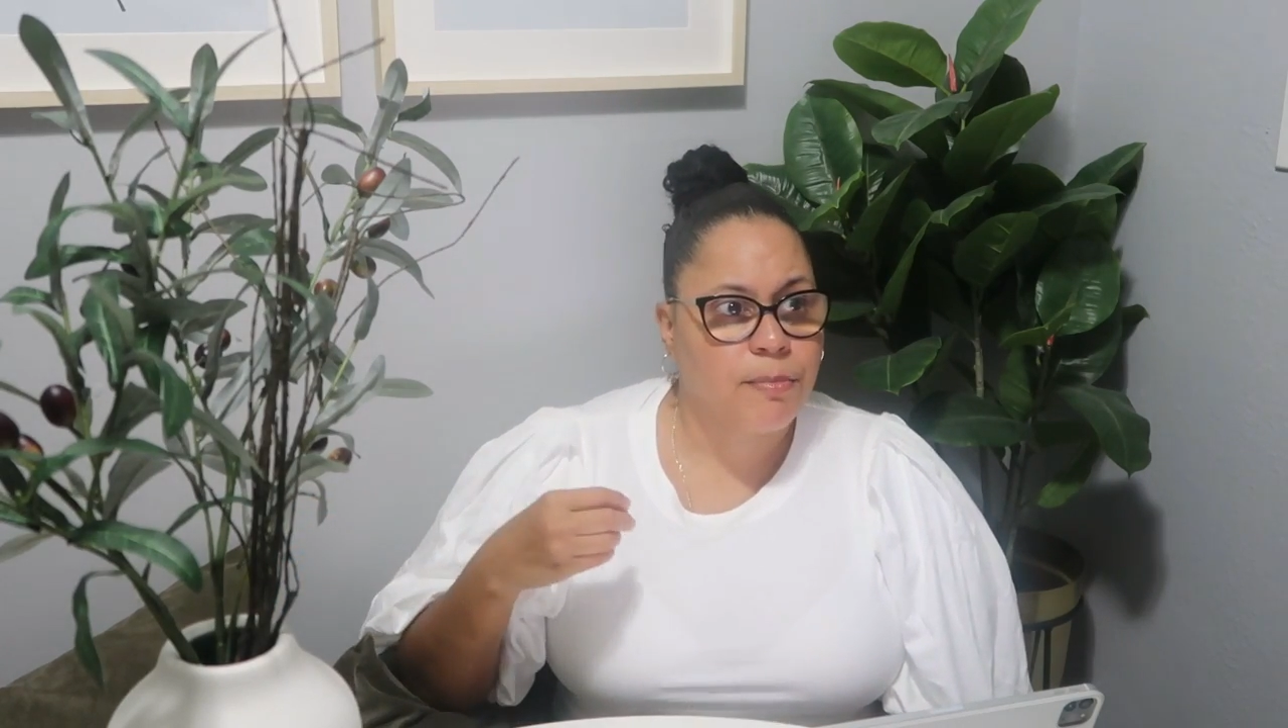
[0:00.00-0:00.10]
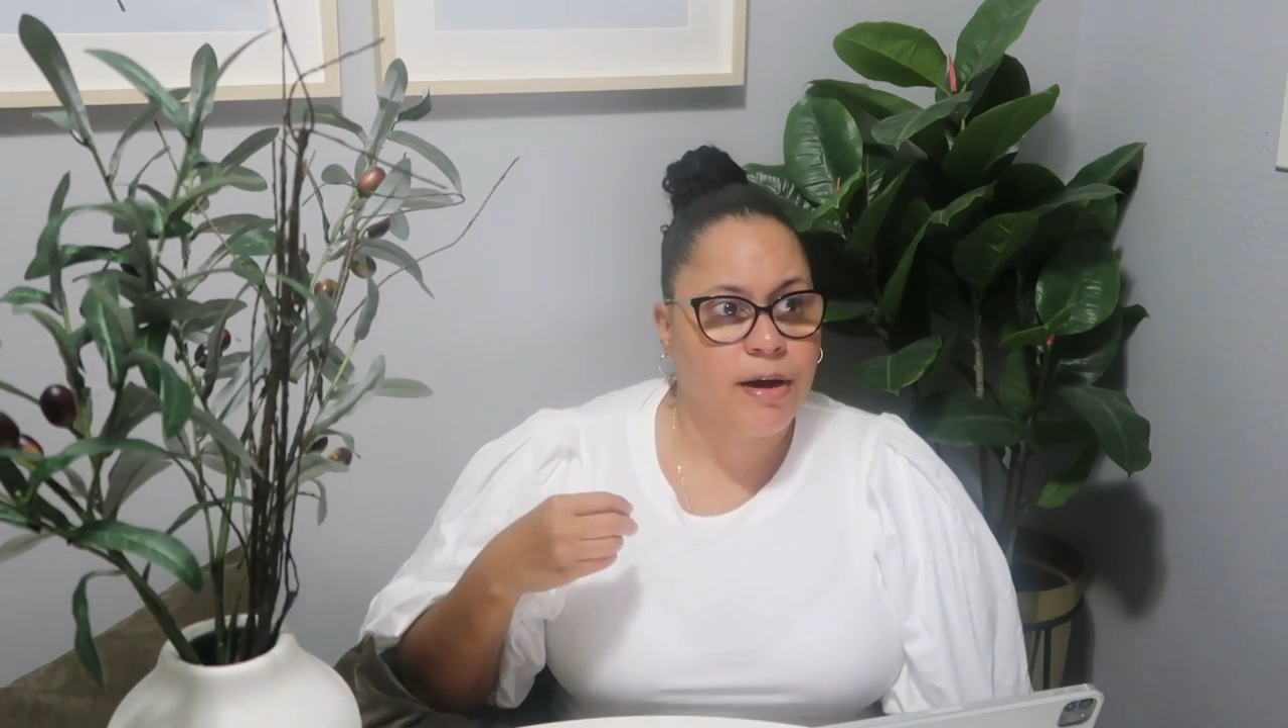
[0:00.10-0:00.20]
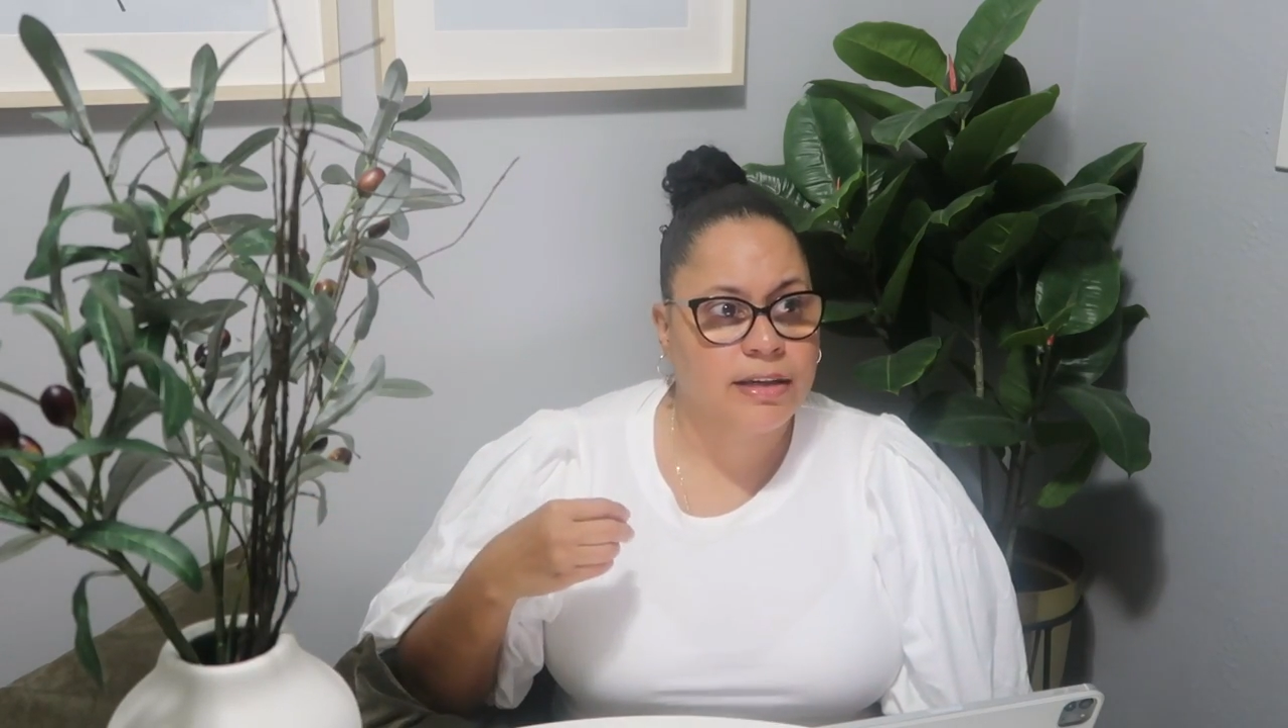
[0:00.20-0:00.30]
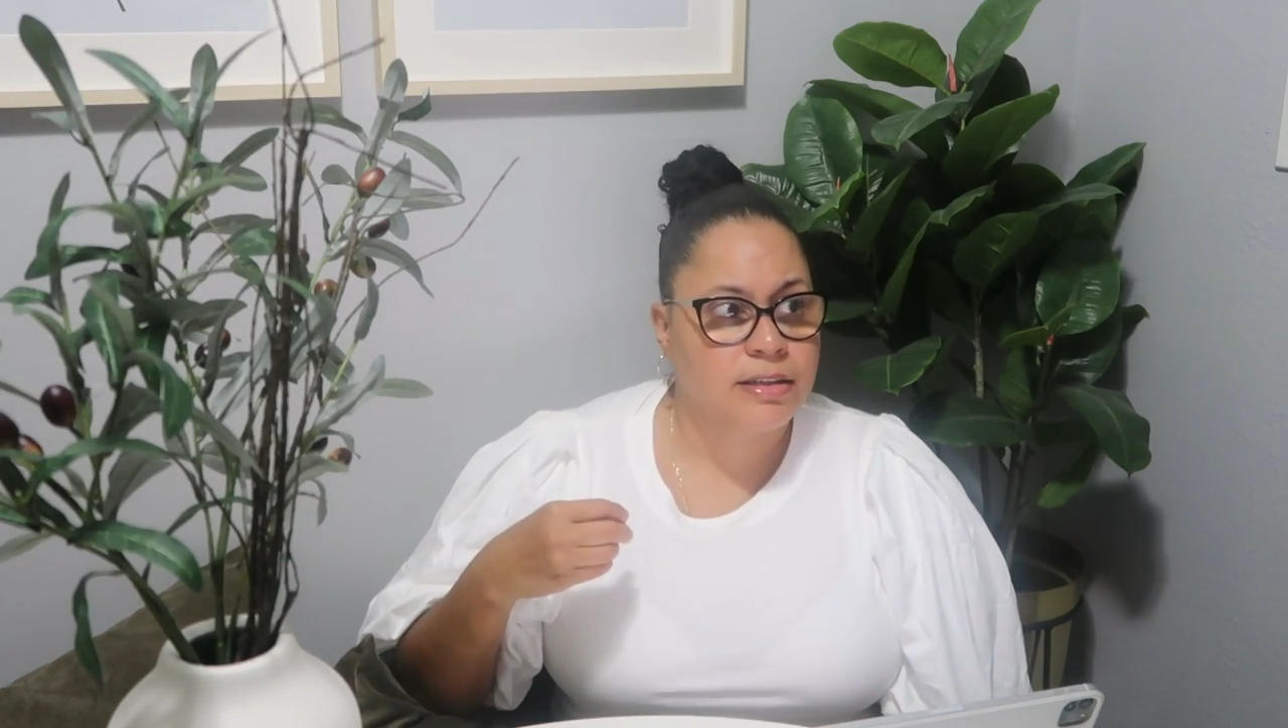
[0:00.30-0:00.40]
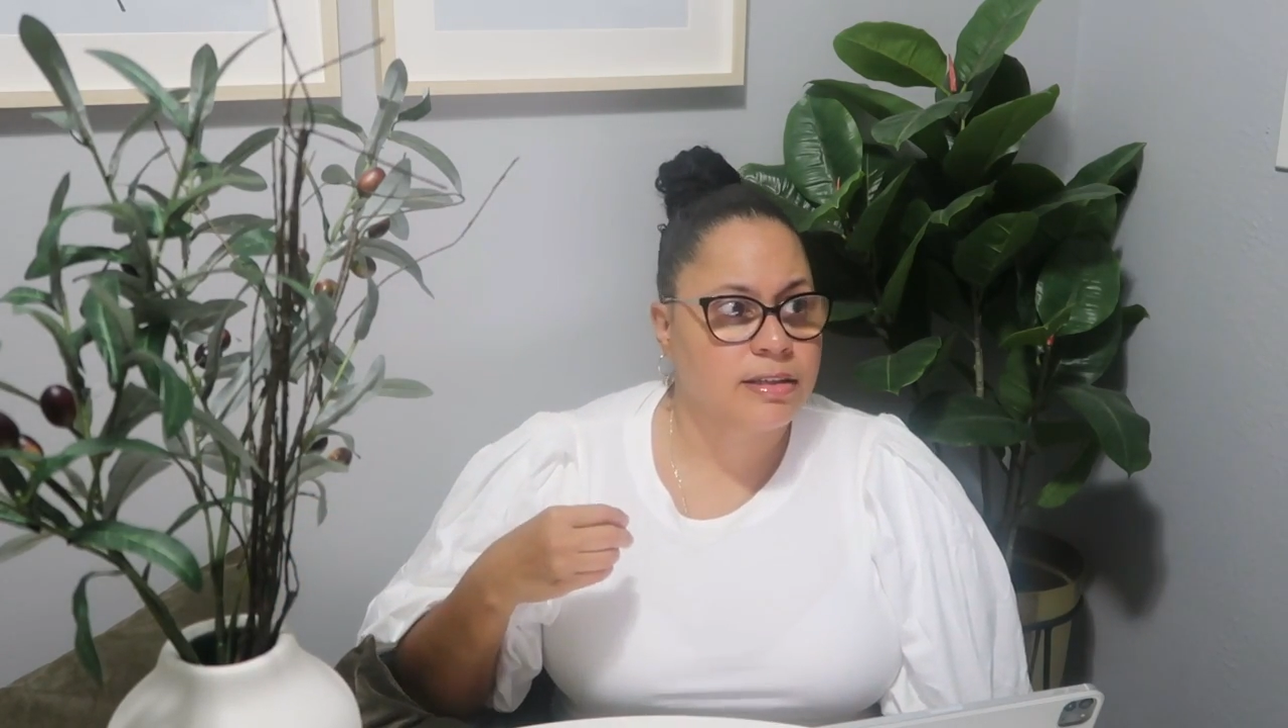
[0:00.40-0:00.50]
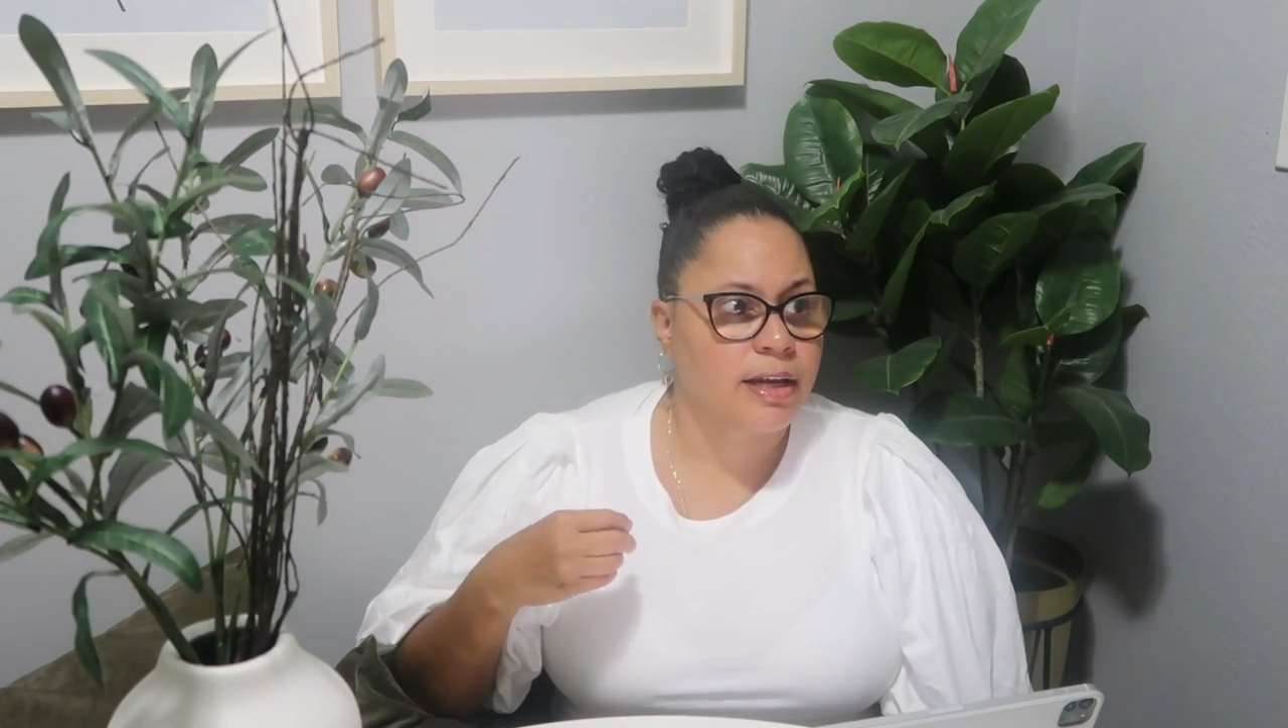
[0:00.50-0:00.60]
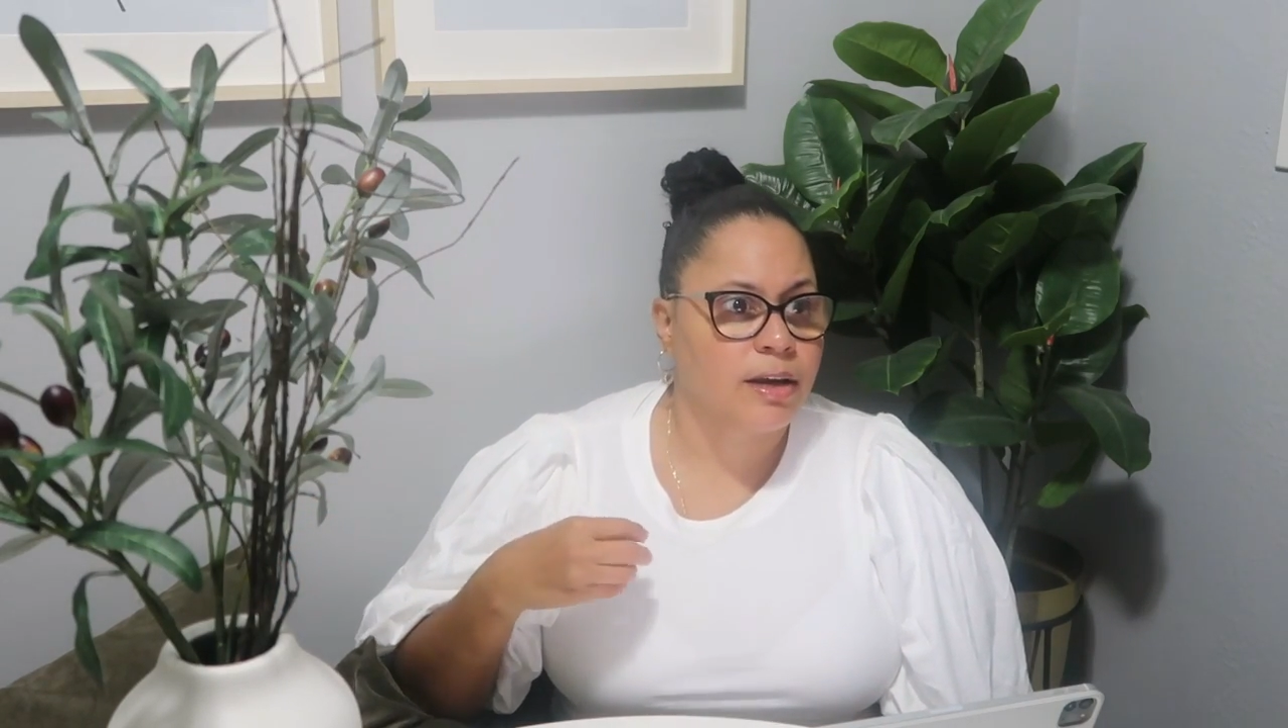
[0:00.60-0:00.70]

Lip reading: process